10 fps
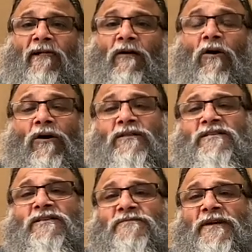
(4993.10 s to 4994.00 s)
All
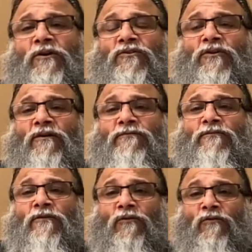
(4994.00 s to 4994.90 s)
this is because of
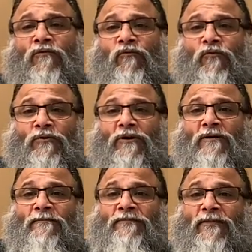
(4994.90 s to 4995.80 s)
food.
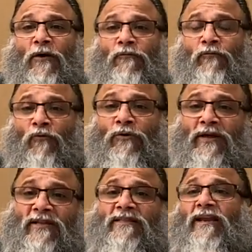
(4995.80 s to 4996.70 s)
Now food
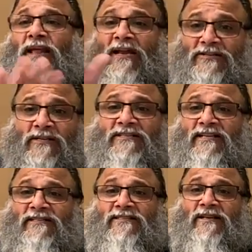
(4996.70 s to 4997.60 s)
in the larger
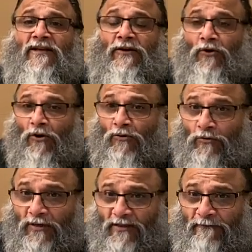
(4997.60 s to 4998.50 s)
sense. Not
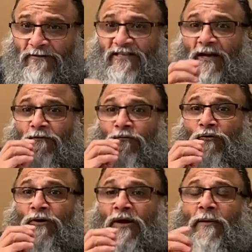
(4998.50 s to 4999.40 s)
only the physical
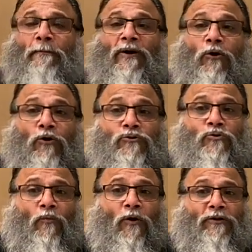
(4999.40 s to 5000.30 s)
food but
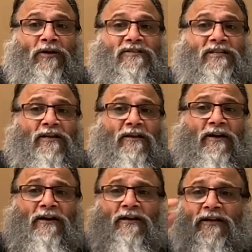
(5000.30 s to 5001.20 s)
also what you are seeing,
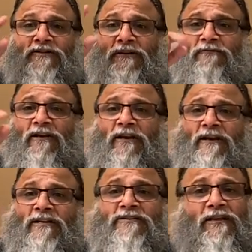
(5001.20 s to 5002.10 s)
hearing, touching, feeling,
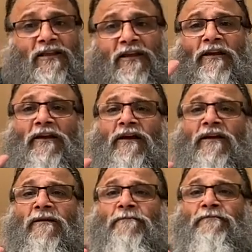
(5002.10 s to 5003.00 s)
tasting, thinking.
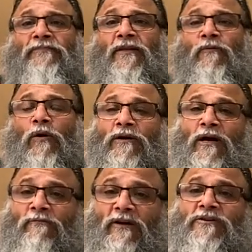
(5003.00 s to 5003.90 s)
What
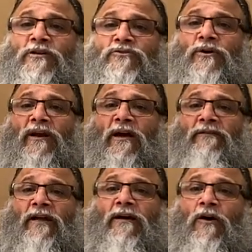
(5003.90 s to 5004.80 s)
convictions you are
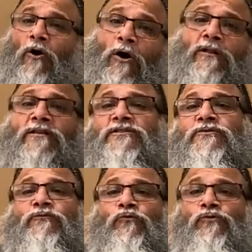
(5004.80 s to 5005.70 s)
having. All this
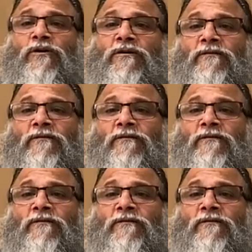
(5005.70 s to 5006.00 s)
is food.